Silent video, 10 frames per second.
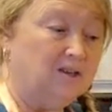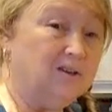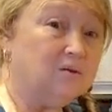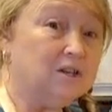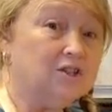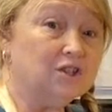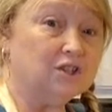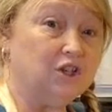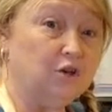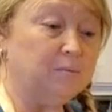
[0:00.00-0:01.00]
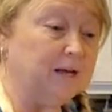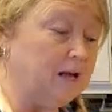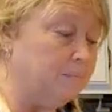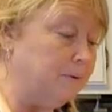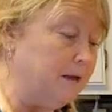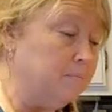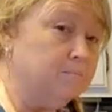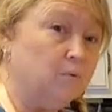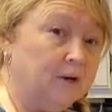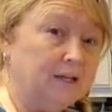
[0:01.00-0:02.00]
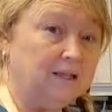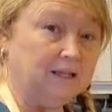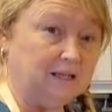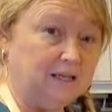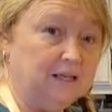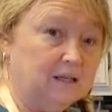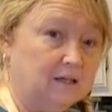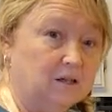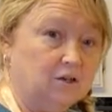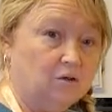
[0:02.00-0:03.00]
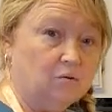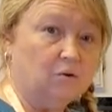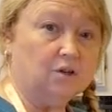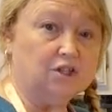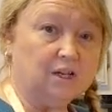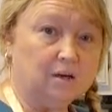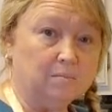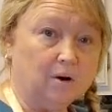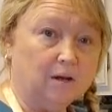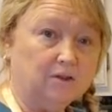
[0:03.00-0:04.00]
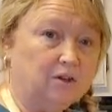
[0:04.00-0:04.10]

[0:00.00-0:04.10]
you can just cube it up and boil it in your chicken broth.